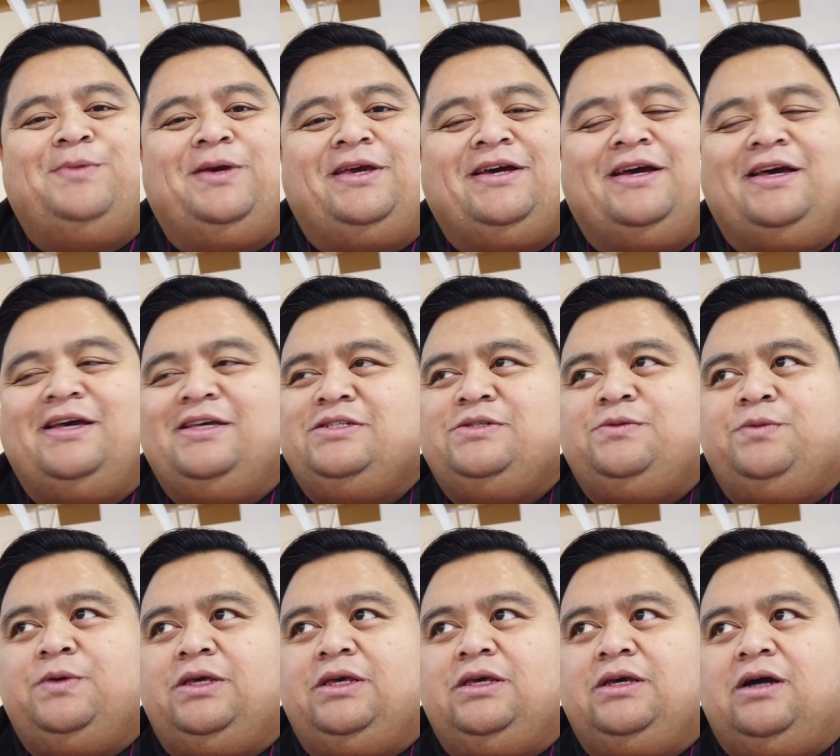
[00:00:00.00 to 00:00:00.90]

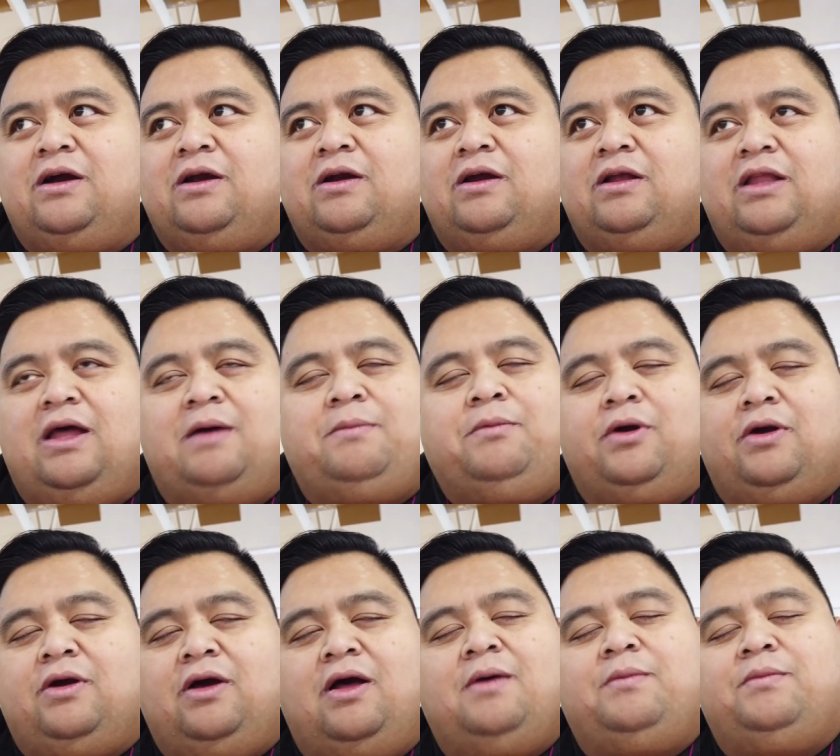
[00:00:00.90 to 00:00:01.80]
because we are a lot
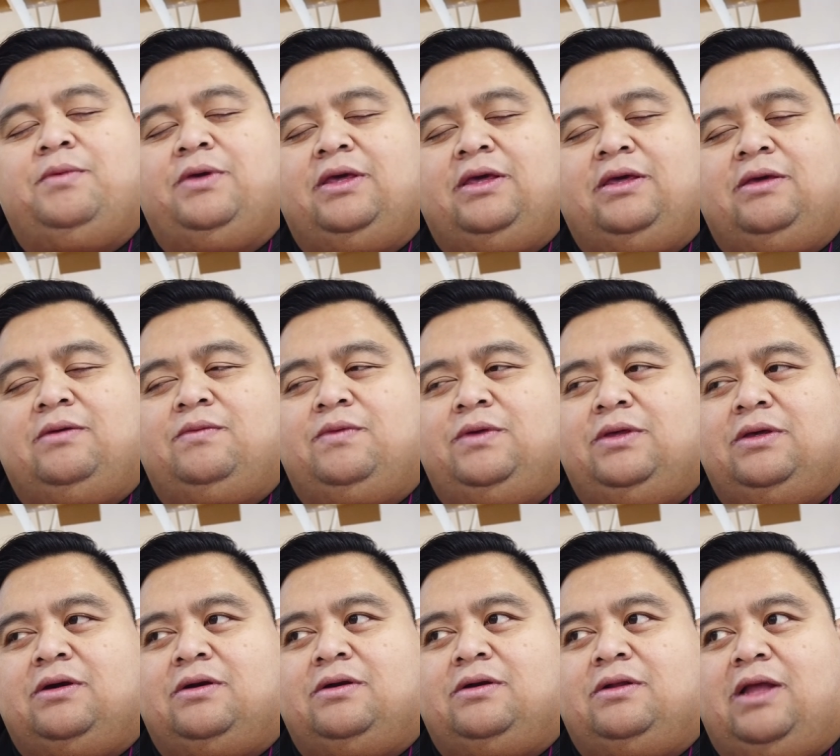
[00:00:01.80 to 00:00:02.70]
more calm. We
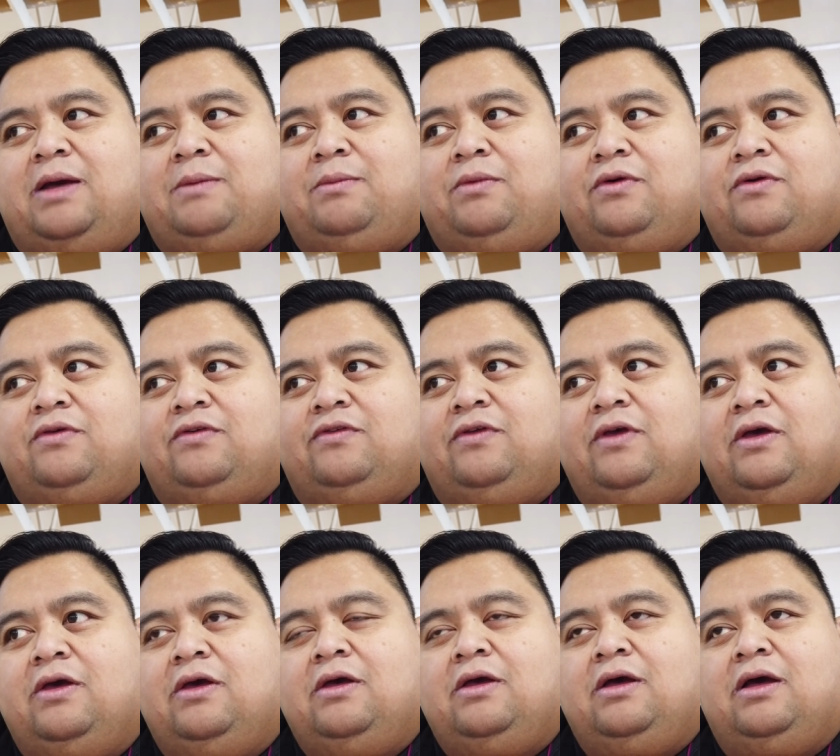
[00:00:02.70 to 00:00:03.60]
we are a lot more
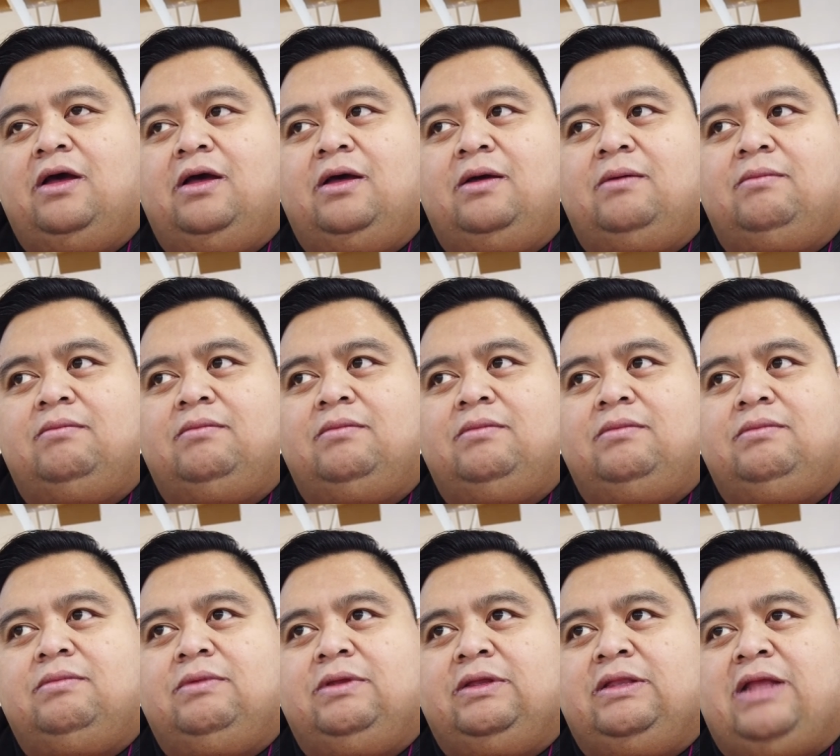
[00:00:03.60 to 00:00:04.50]
um,
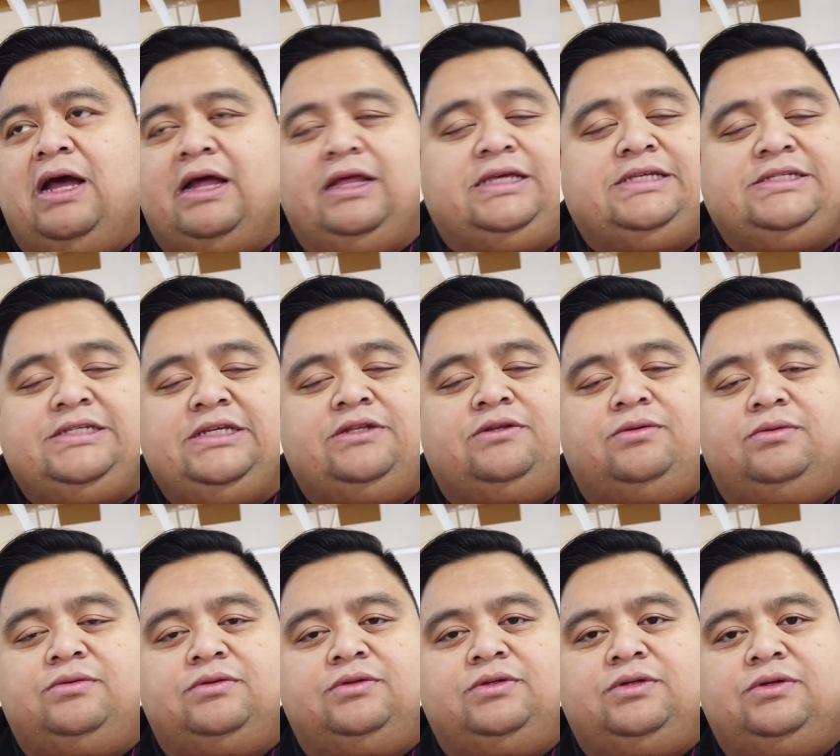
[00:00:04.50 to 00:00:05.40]
not easy
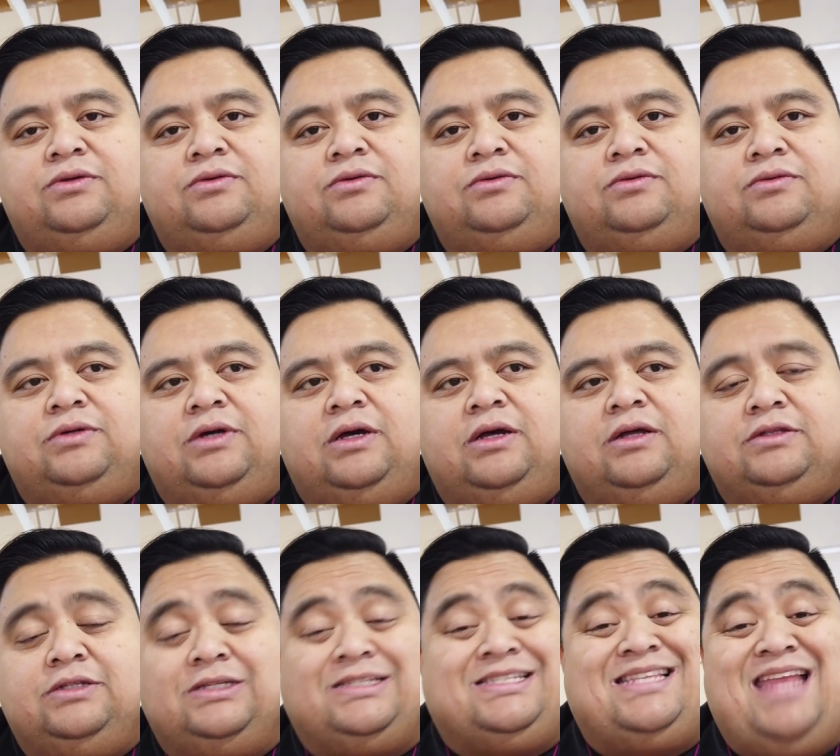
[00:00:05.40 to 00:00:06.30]
to to
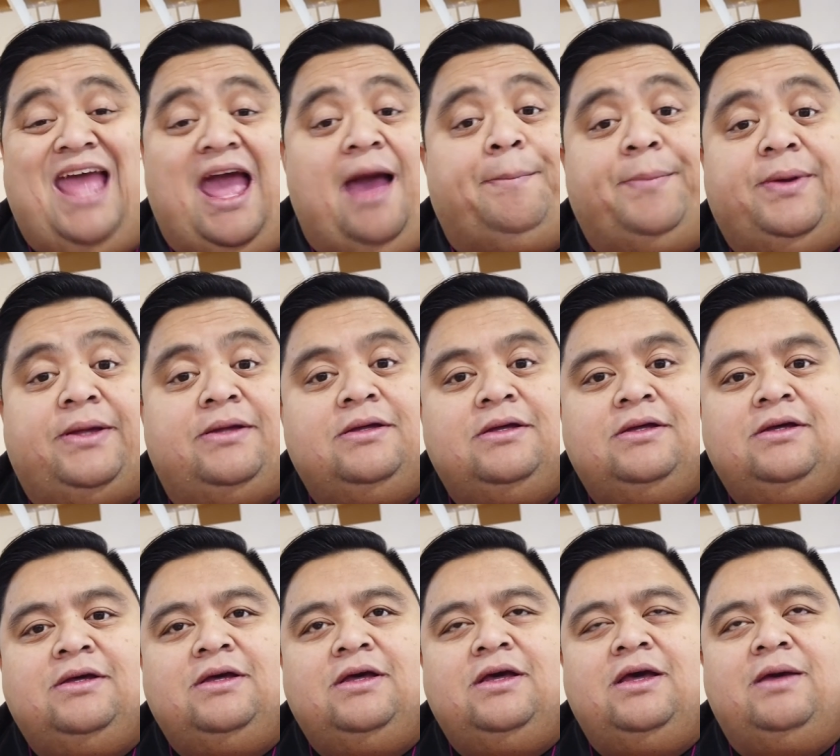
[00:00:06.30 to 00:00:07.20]
uh, to snap
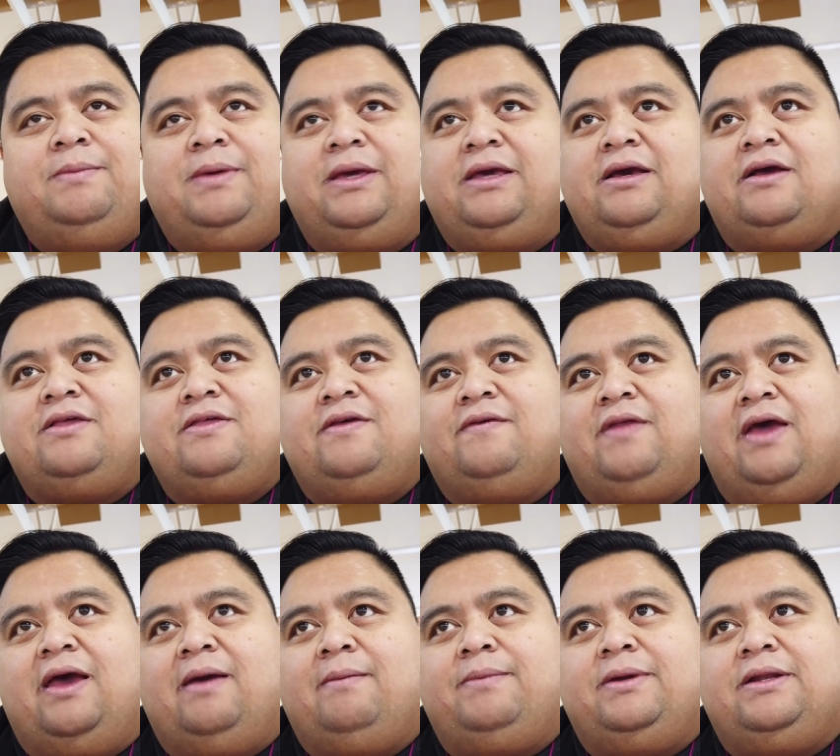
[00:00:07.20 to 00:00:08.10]
because of
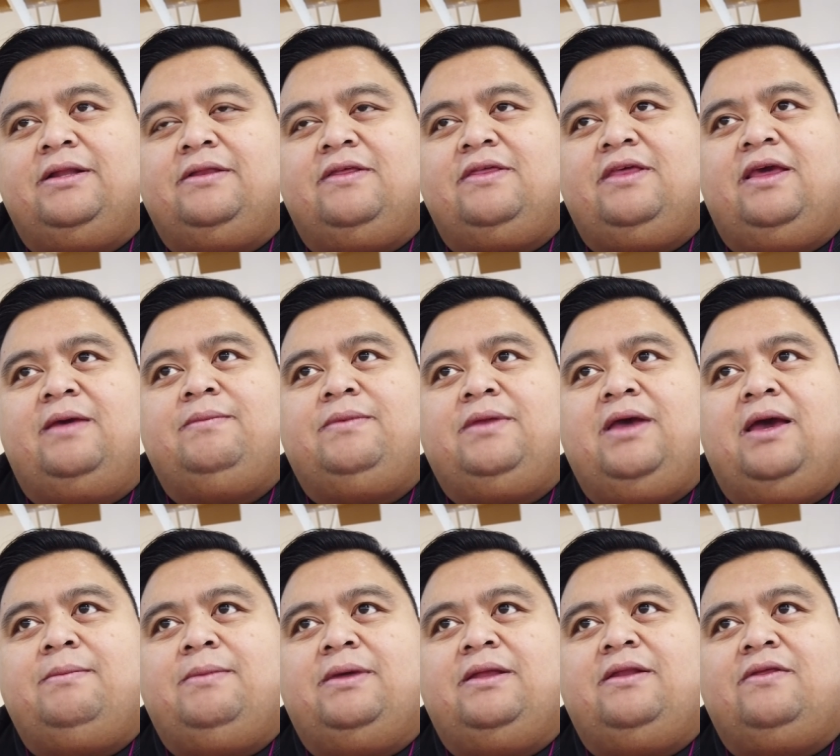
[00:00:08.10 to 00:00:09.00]
that. But at the same
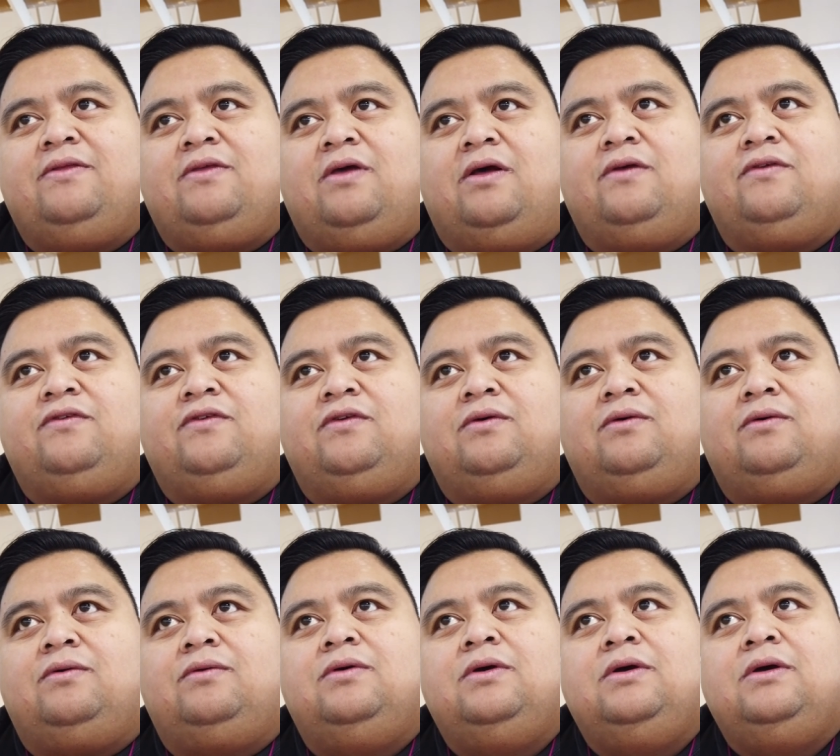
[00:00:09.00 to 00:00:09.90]
time, it is
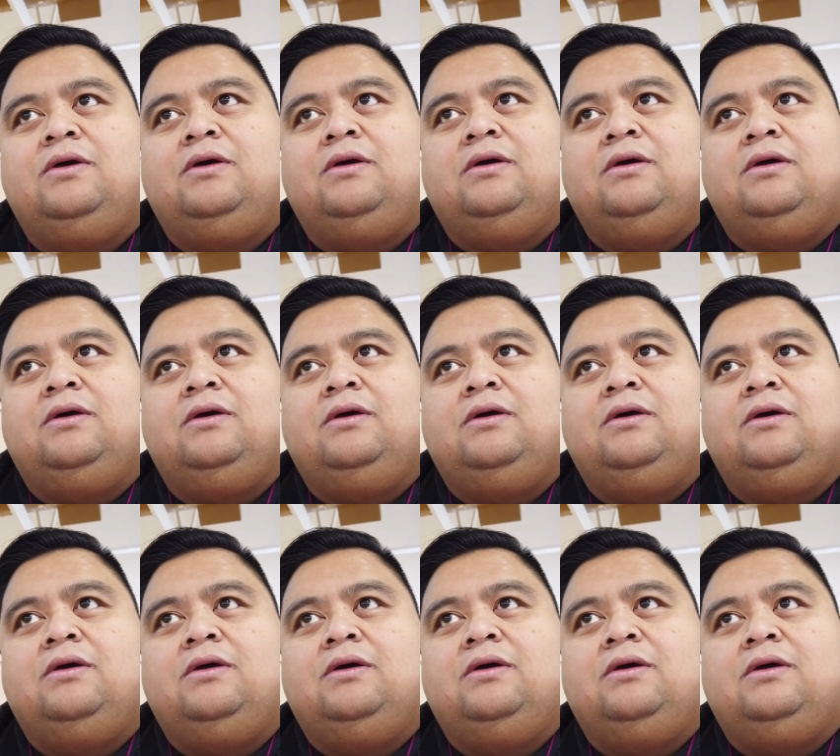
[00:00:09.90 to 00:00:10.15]
also